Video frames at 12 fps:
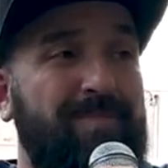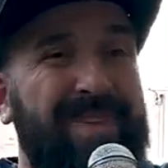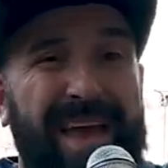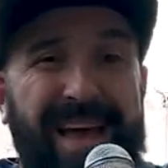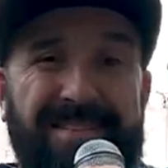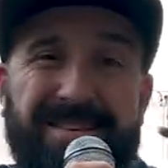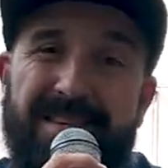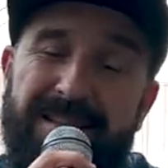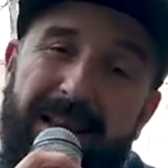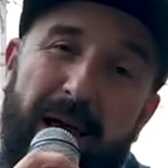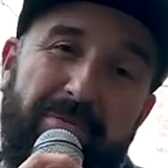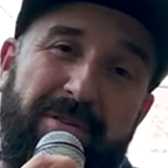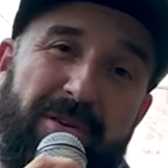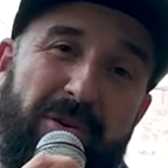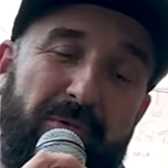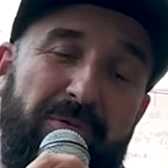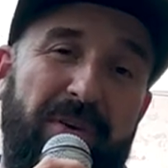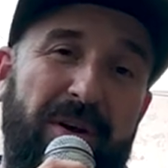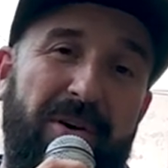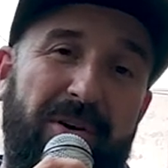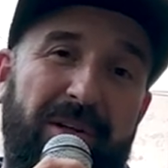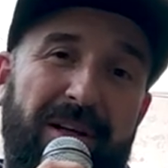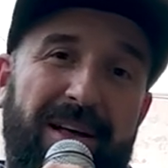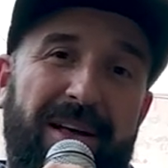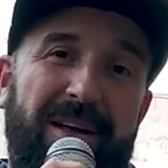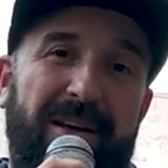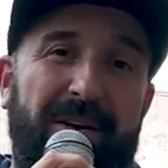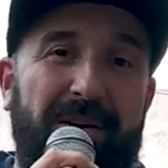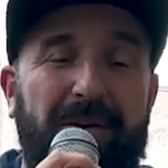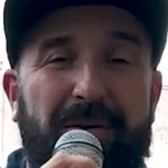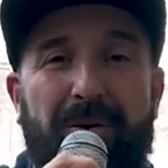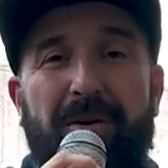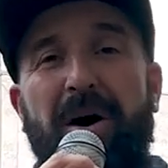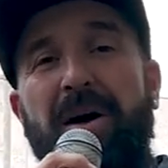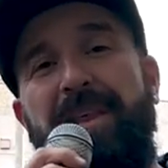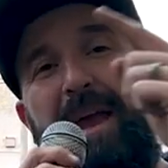as the depth you feel on